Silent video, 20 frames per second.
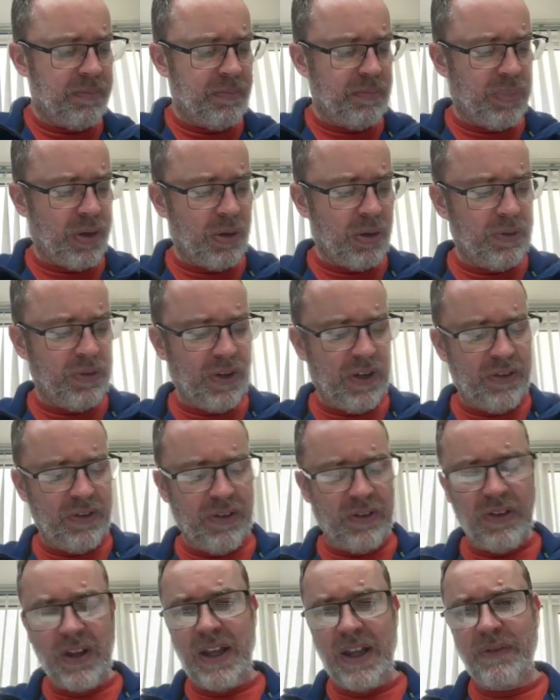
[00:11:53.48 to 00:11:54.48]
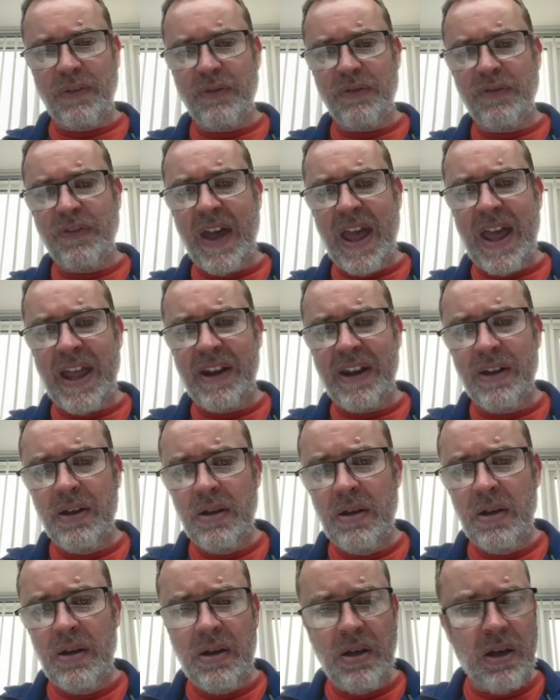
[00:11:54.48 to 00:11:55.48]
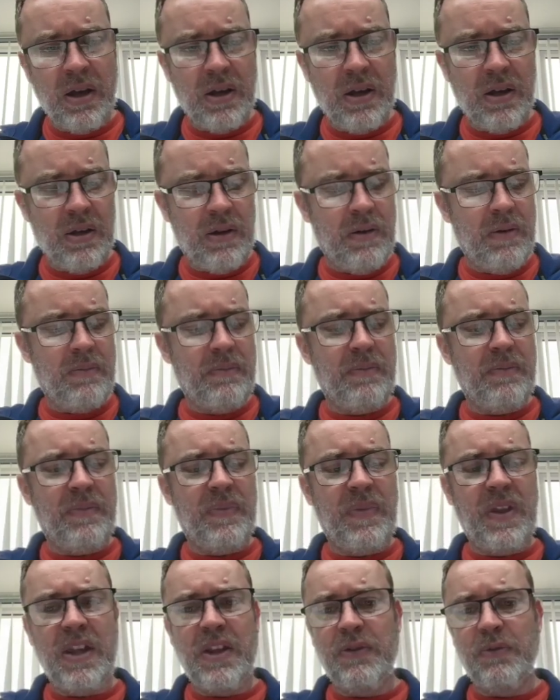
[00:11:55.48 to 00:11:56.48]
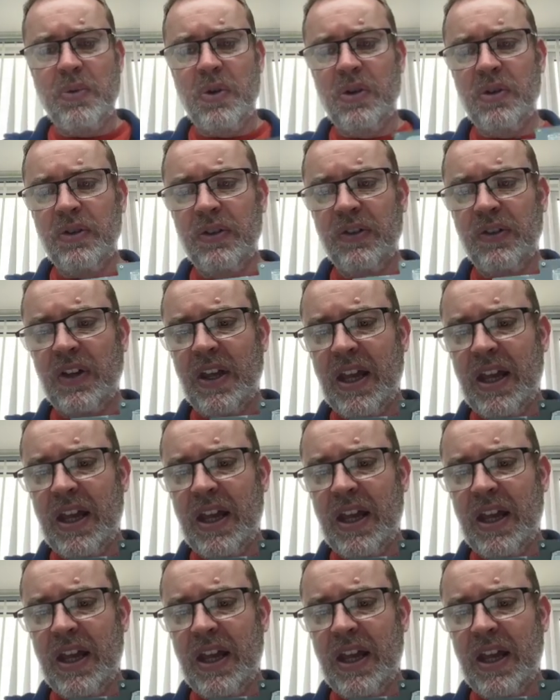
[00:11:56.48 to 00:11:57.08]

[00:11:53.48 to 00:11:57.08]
processors have a fan. These ones